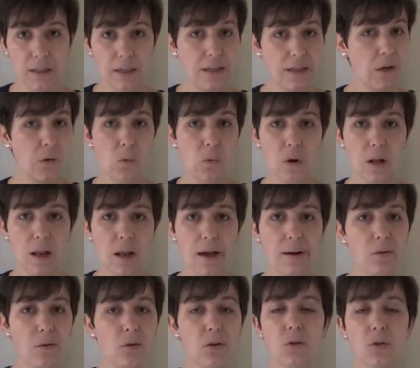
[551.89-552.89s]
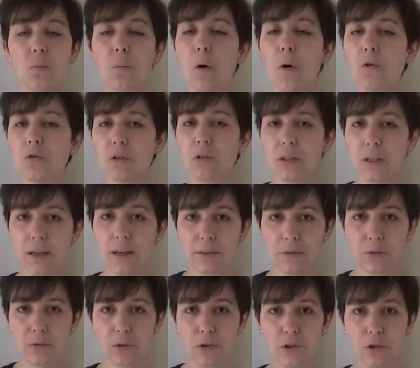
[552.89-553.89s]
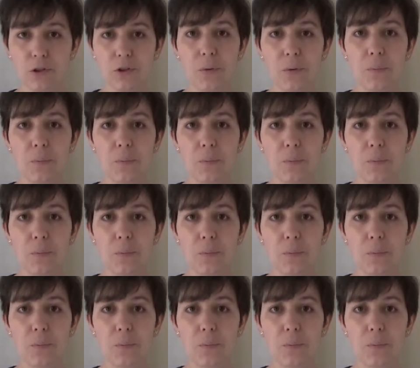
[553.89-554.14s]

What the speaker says: equal across both sectors.